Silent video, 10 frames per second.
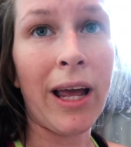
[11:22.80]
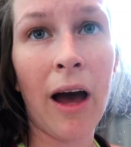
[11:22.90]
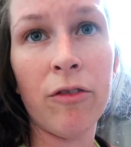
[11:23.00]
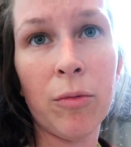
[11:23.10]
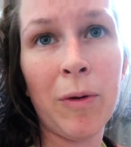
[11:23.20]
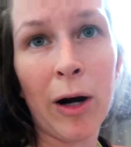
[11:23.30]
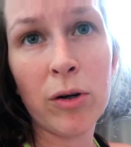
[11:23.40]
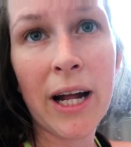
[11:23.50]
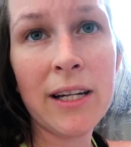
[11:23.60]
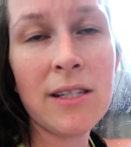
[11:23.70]
like Afro
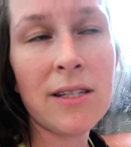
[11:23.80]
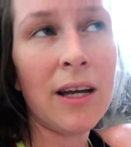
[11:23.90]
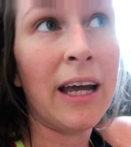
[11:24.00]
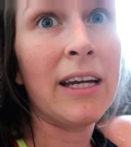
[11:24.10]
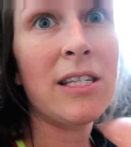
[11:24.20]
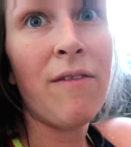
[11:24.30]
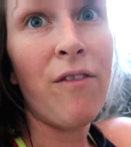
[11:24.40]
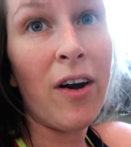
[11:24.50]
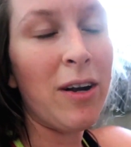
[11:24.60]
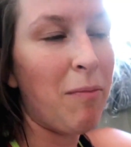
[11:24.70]
power dance, it is
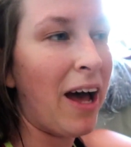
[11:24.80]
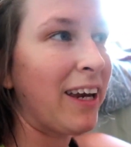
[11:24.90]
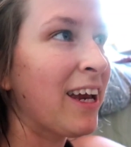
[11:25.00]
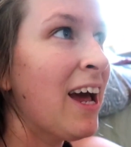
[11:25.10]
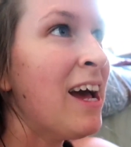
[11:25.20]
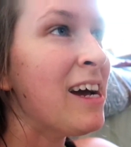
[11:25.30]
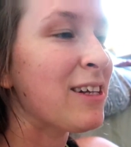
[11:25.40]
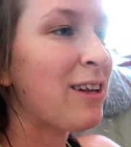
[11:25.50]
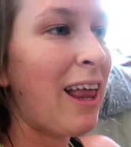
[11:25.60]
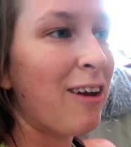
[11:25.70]
very demanding.
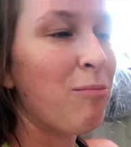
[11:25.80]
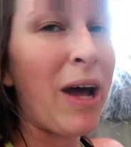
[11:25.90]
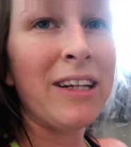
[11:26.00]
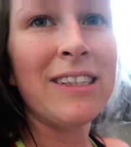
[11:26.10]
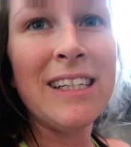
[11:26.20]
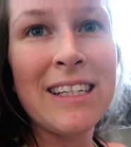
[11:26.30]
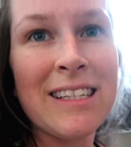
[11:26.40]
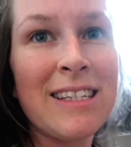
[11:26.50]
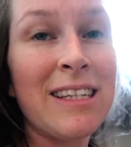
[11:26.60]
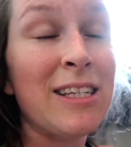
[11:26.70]
It's a lot of bent
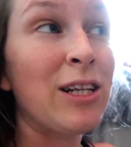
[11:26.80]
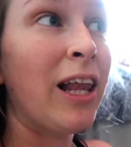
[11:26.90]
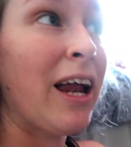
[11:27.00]
knees, it's a